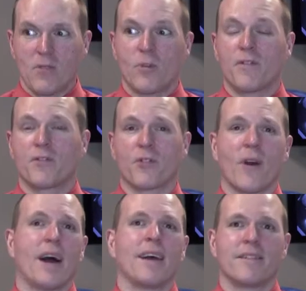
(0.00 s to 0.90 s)
We've
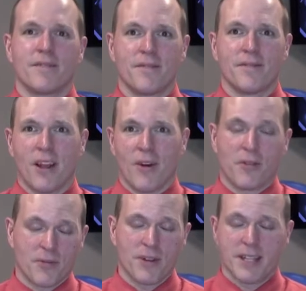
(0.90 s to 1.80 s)
tried,
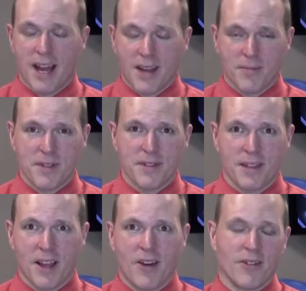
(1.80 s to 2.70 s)
3 times,
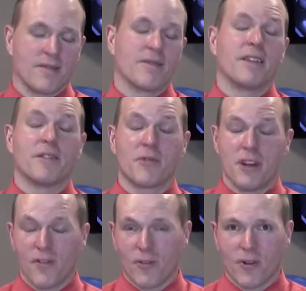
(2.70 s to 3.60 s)
in 3
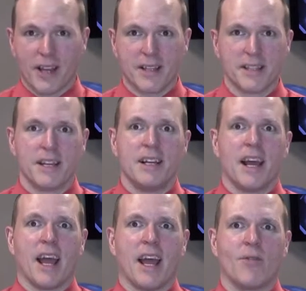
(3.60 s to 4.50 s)
different ways,
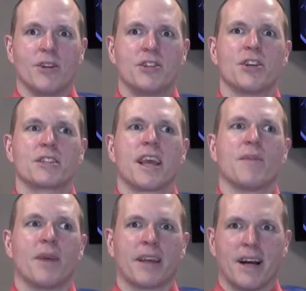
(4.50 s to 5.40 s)
and we just
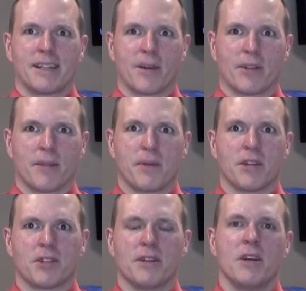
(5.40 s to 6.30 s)
can't make contact with that
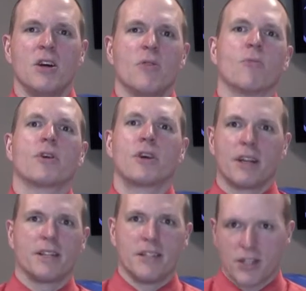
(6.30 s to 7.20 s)
patient. We're
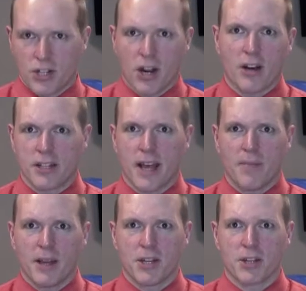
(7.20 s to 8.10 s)
going to discharge
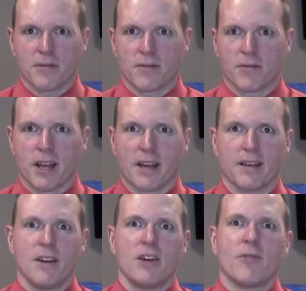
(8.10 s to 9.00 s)
that patient,
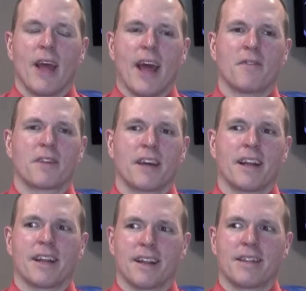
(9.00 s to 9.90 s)
okay? We have to
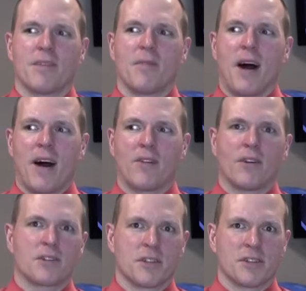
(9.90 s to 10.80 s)
kind of get them out of
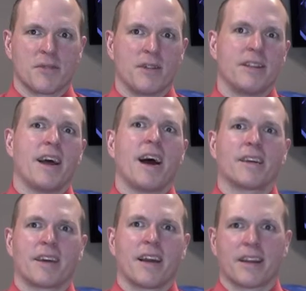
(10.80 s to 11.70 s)
our system and
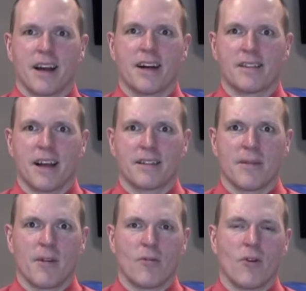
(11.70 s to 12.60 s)
not kind of contact
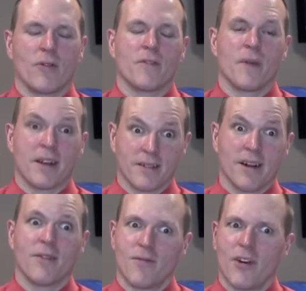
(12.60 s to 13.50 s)
them anymore. We've made
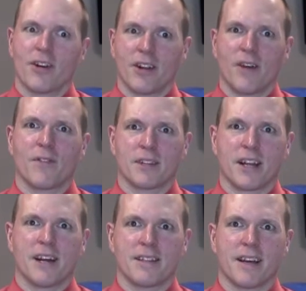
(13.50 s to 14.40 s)
a very good effort to
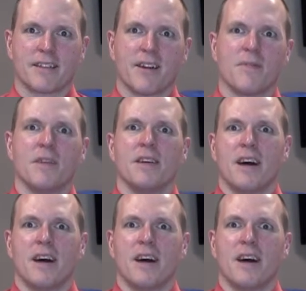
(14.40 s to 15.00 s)
contact them.